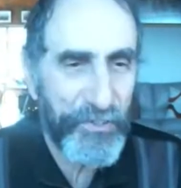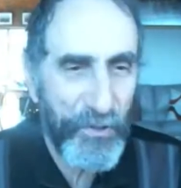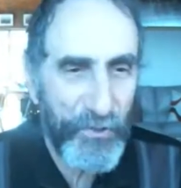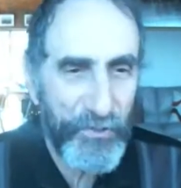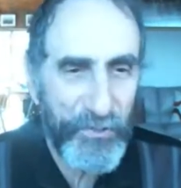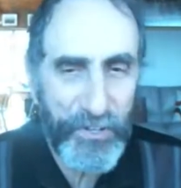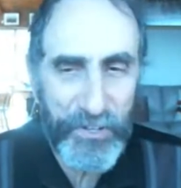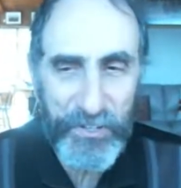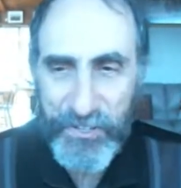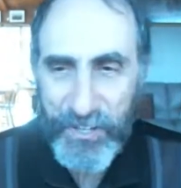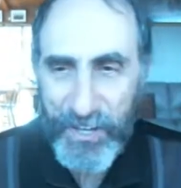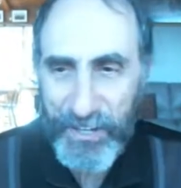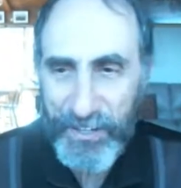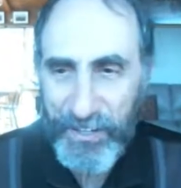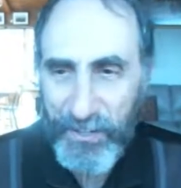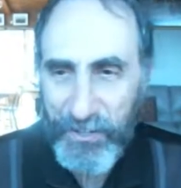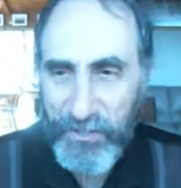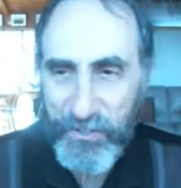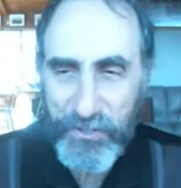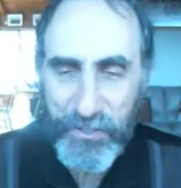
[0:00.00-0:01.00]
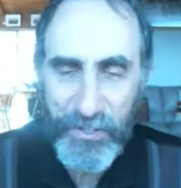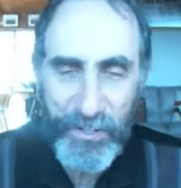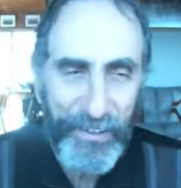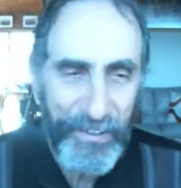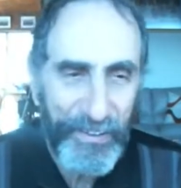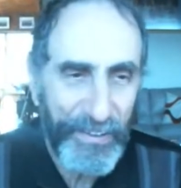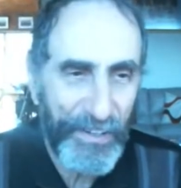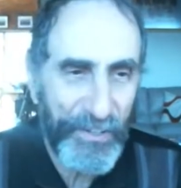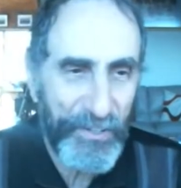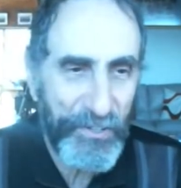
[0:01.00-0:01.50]
And as Nozick said,
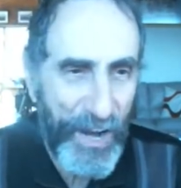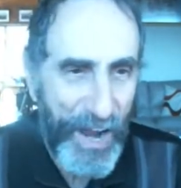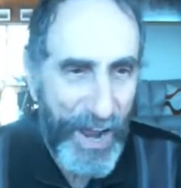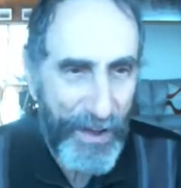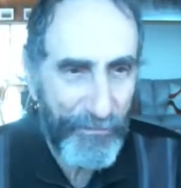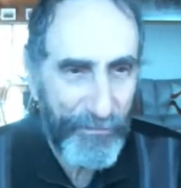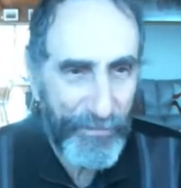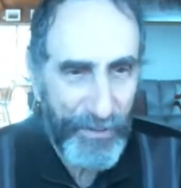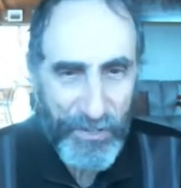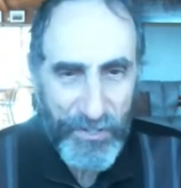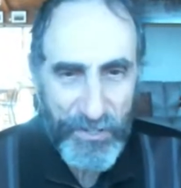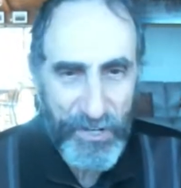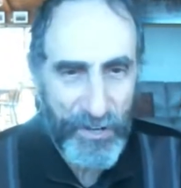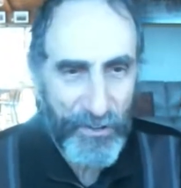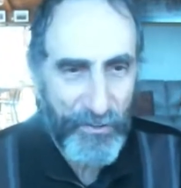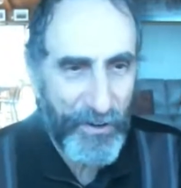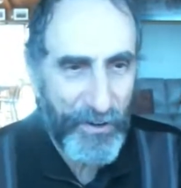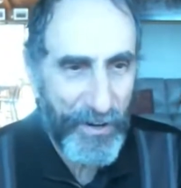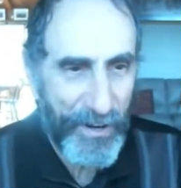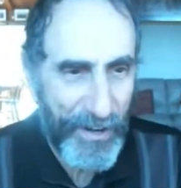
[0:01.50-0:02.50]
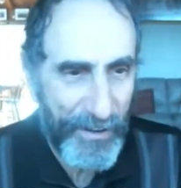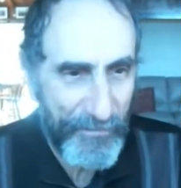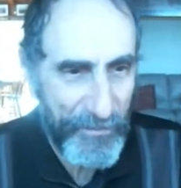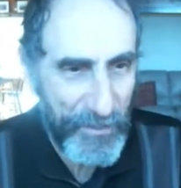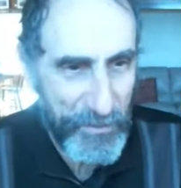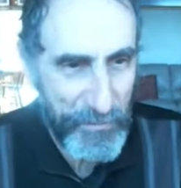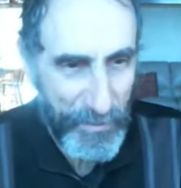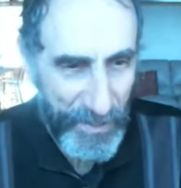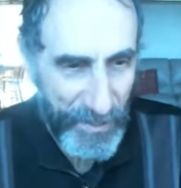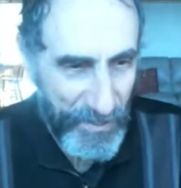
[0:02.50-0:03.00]
each each half thinks the
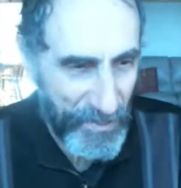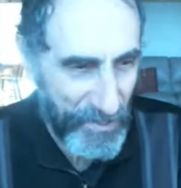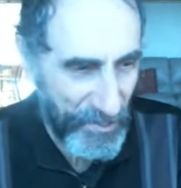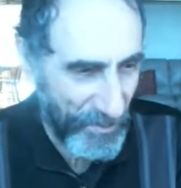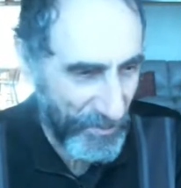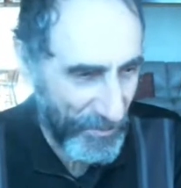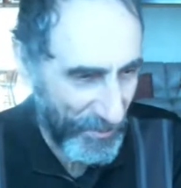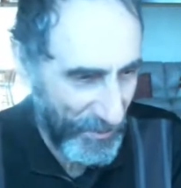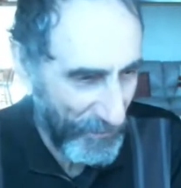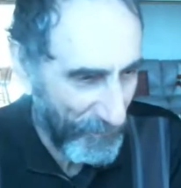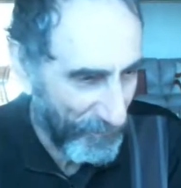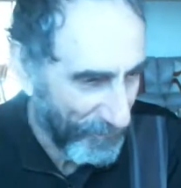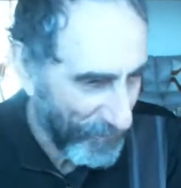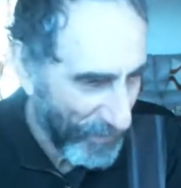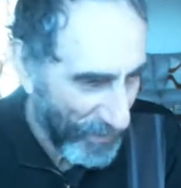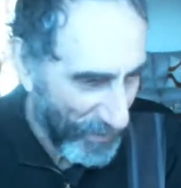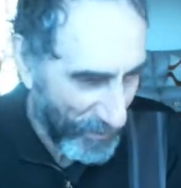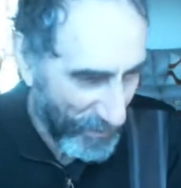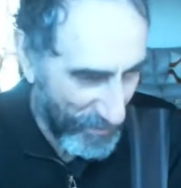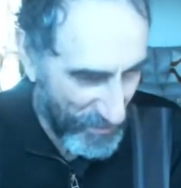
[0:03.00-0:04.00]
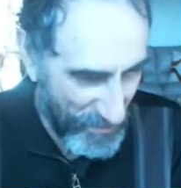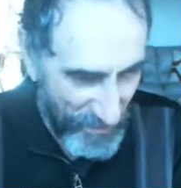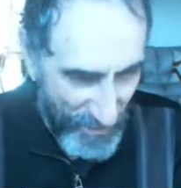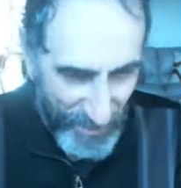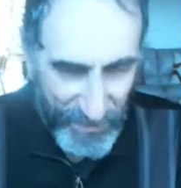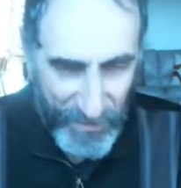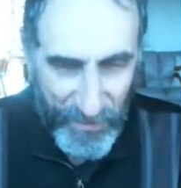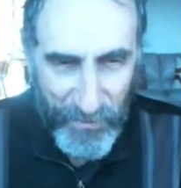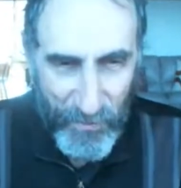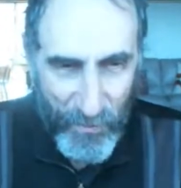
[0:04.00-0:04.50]
other half is being silly
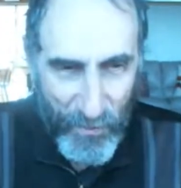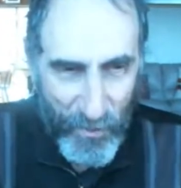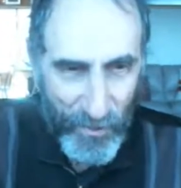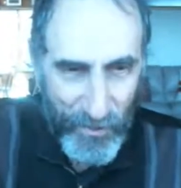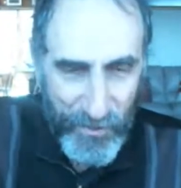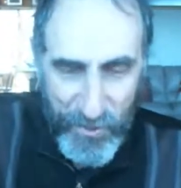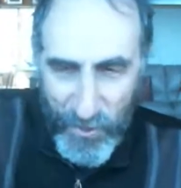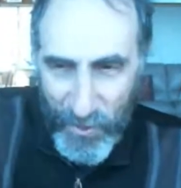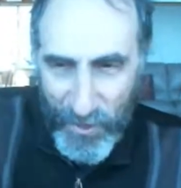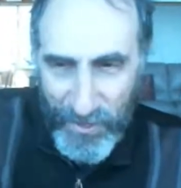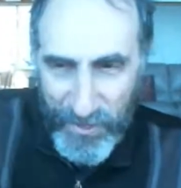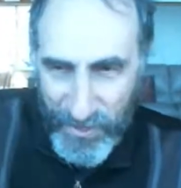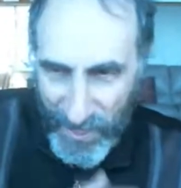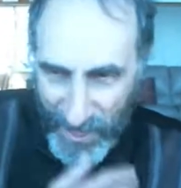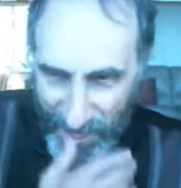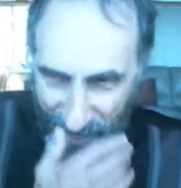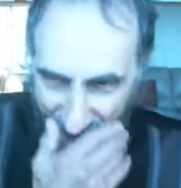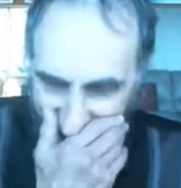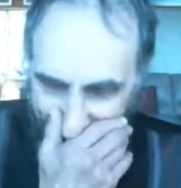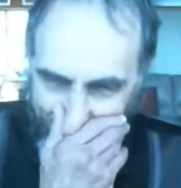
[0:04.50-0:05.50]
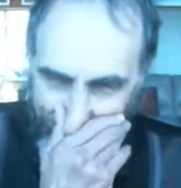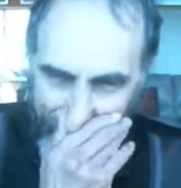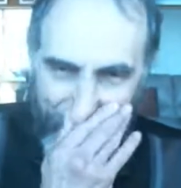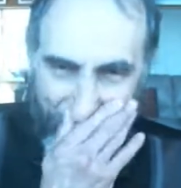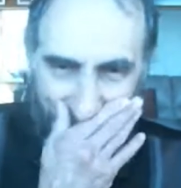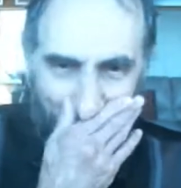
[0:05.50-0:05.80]
or is making the wrong choice.